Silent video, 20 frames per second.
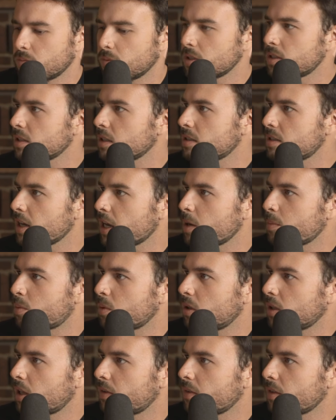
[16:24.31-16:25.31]
let's get to
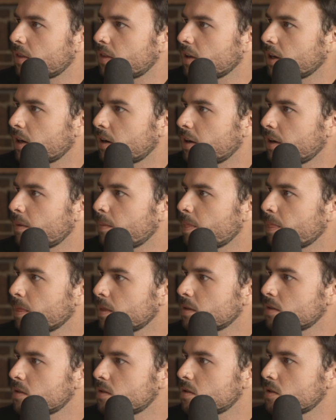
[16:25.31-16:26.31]
April 11th here and
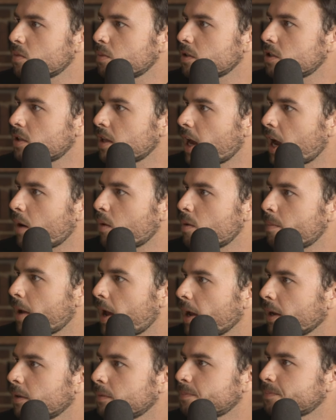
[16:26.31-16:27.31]
switch the hour
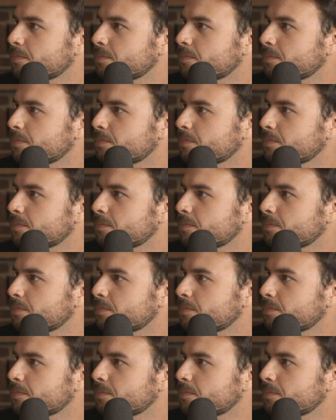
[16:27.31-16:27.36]
back.